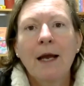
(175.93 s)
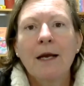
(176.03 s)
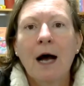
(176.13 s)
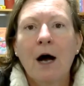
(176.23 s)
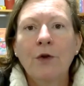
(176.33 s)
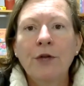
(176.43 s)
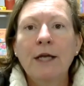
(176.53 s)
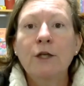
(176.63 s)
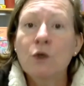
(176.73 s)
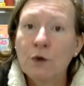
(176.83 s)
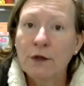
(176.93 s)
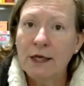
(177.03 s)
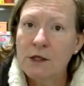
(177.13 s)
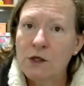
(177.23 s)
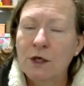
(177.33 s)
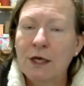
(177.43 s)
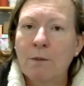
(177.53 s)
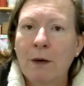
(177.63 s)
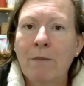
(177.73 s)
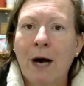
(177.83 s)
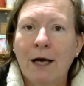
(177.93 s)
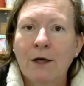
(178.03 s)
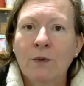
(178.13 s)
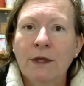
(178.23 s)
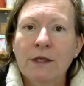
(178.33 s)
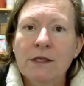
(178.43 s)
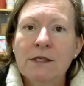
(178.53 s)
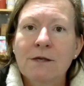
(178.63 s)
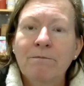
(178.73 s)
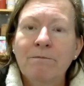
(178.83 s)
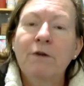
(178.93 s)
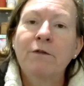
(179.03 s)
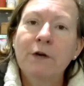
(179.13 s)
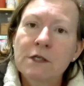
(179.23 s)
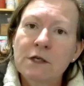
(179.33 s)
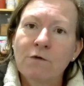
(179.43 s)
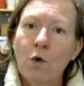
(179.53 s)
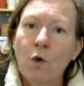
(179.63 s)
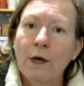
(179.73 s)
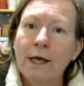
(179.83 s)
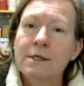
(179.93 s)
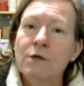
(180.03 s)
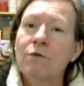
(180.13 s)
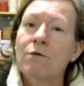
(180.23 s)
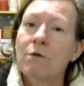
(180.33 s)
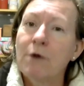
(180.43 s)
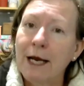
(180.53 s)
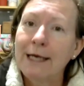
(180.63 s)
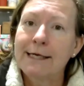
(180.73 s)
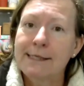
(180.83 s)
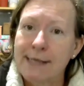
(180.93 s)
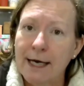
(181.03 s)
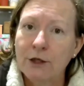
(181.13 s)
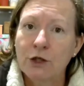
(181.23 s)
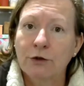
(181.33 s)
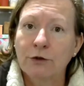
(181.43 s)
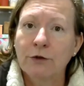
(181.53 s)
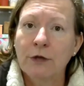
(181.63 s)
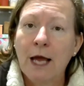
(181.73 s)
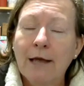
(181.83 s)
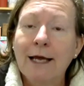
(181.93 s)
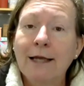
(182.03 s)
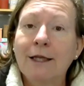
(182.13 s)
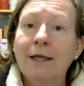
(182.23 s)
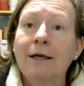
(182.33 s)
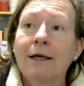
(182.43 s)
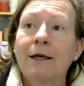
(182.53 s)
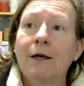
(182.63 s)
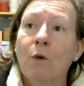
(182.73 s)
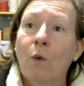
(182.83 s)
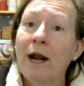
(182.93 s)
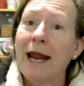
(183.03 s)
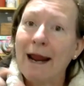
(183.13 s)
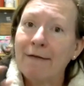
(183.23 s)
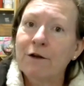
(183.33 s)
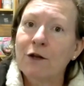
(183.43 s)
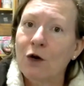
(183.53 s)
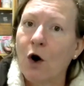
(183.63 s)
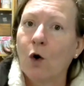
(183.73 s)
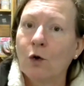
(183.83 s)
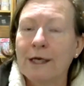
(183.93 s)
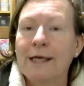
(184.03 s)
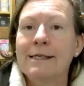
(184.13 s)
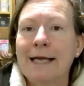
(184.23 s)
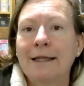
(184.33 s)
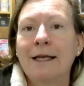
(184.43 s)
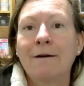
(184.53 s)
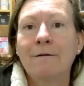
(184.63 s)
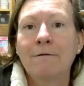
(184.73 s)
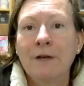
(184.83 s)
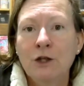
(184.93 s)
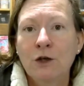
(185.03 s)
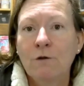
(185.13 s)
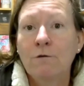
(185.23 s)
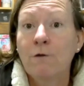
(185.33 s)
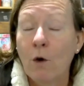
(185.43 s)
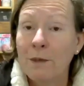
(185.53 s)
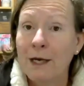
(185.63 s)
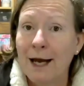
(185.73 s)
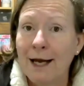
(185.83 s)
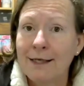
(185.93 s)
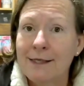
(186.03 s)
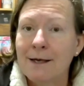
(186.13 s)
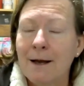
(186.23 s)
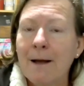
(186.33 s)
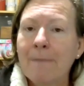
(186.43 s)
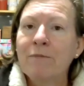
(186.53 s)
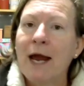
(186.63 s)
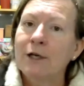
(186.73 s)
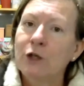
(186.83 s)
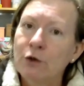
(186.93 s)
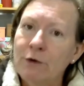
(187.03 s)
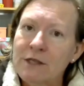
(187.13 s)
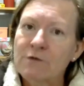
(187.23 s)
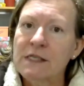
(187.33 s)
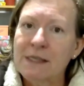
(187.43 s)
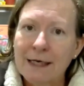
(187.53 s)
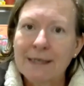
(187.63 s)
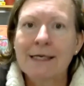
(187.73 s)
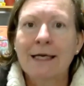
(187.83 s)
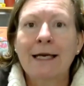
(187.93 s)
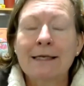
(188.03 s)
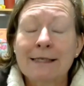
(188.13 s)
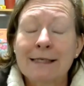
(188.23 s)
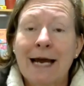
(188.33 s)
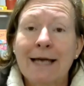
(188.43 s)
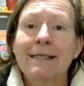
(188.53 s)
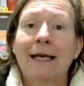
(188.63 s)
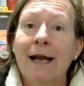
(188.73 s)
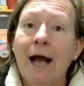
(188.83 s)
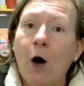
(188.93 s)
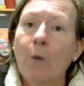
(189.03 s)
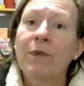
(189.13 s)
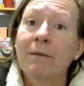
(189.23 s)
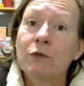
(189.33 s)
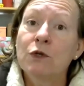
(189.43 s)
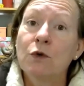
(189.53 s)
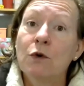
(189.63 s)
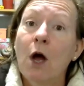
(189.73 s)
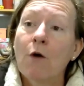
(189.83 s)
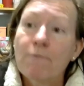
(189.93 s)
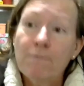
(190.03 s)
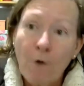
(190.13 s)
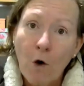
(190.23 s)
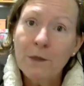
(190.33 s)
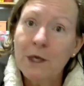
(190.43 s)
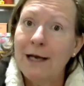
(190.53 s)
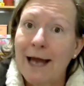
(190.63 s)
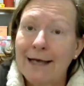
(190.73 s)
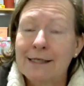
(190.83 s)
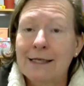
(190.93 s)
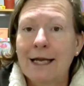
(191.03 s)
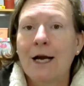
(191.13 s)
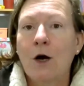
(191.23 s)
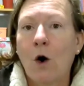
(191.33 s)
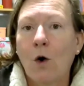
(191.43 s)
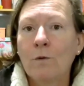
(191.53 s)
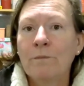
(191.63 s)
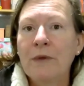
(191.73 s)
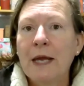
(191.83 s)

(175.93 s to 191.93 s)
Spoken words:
Now, there are two things to keep in mind with this. First of all, it's really essential that whatever the goal is that the individual formulates, and you as facilitator can help them to formulate their goal.